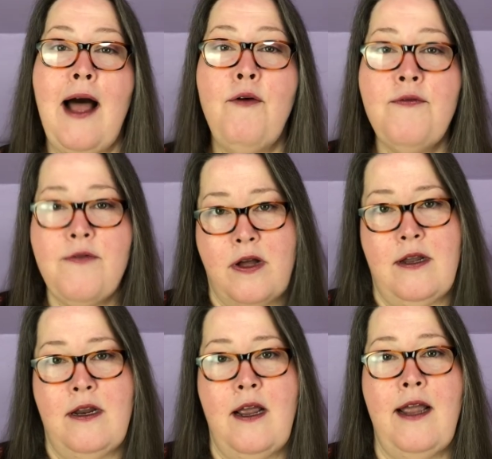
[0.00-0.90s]
How
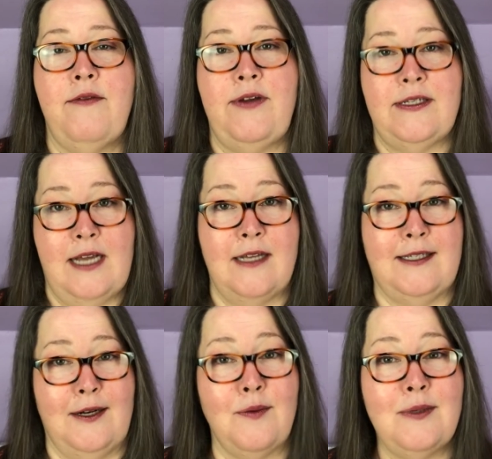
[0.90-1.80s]
fun and
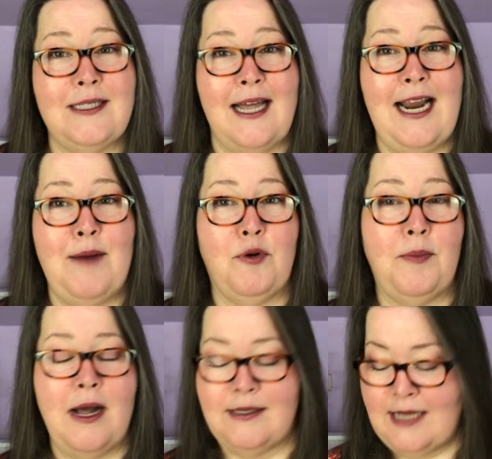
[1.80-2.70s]
fantastic was that April
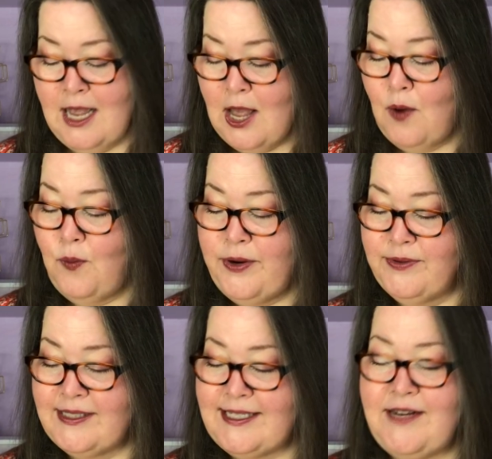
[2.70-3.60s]
box? We
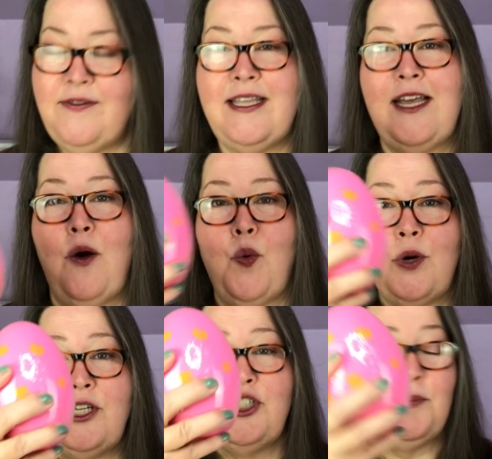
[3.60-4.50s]
received the
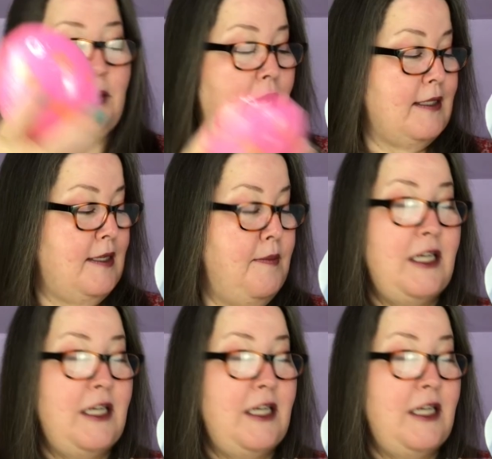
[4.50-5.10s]
Orange Blossom